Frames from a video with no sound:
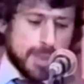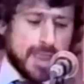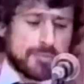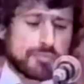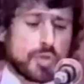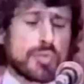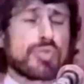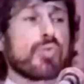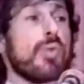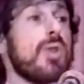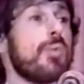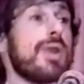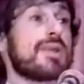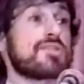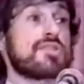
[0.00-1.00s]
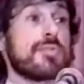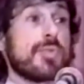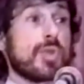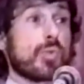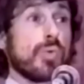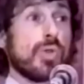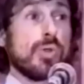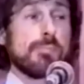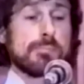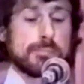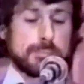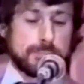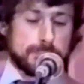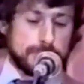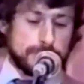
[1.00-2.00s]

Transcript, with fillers: After three weeks in the group,